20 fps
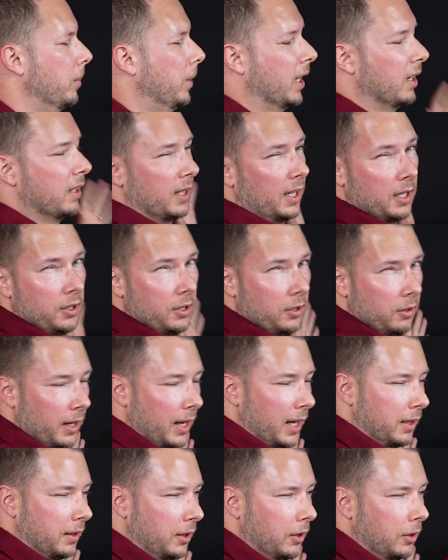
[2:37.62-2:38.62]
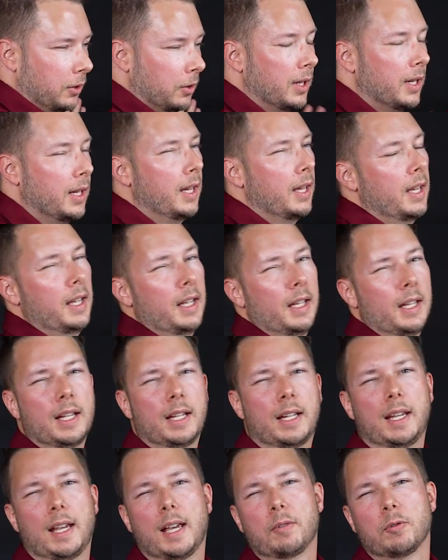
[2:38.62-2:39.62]
because it can do that too.
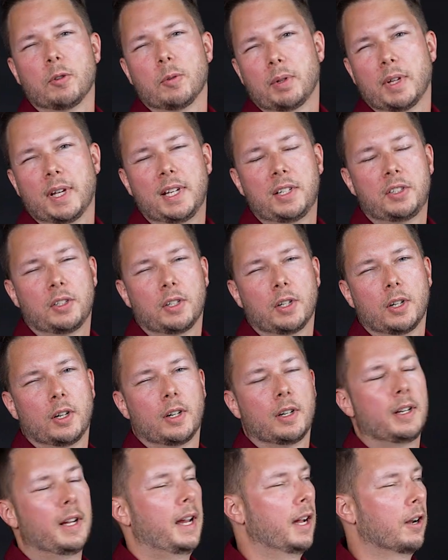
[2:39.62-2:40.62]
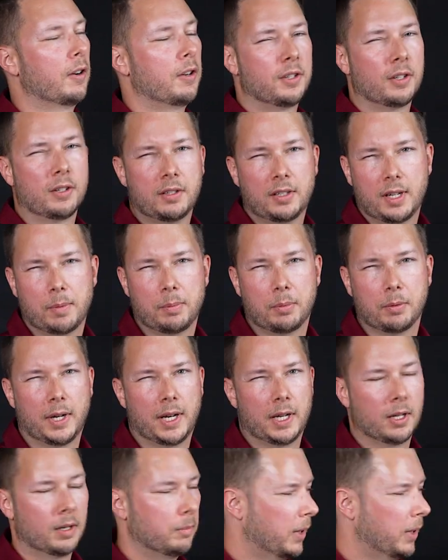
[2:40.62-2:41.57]
It can replace your air and dirt separator